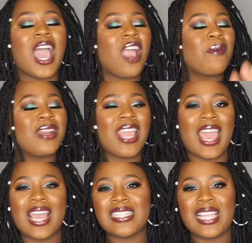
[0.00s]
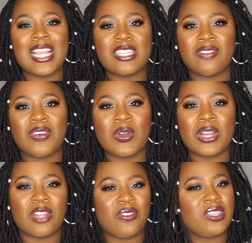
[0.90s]
I already asked Santa for
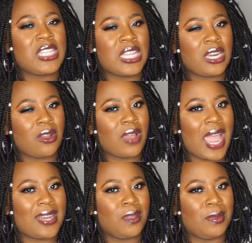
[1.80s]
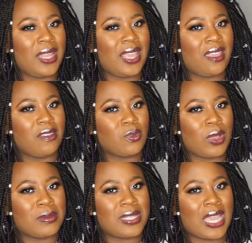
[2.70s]
it if you've seen it on IAAF's
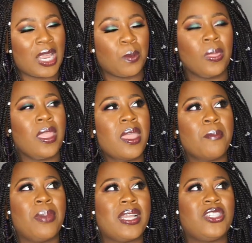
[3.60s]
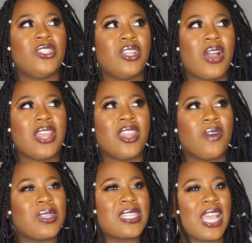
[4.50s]
website. But, you know, I
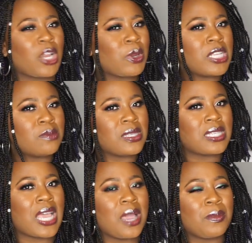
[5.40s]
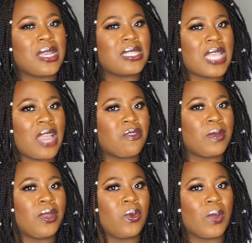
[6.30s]
know it's not Christmas time when it's time for
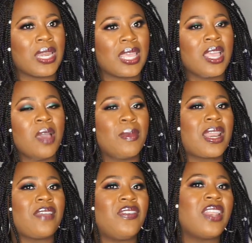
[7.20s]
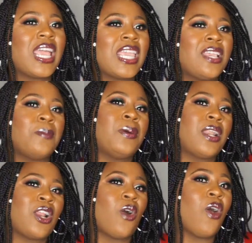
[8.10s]
me to win it. But I feel like he could
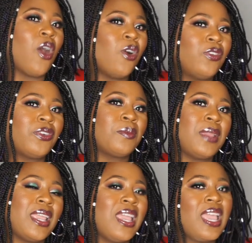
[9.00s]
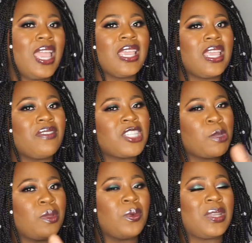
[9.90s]
put it on hold for me and give it
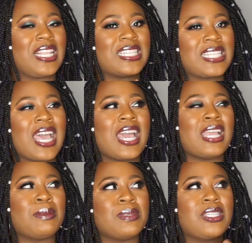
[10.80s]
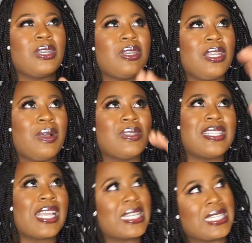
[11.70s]
to me when it's time. So, you know,
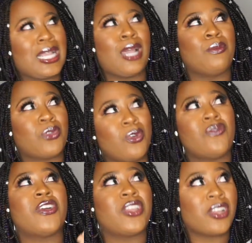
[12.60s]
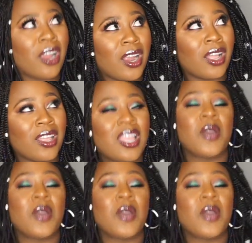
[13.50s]
Santa, come through for your girl.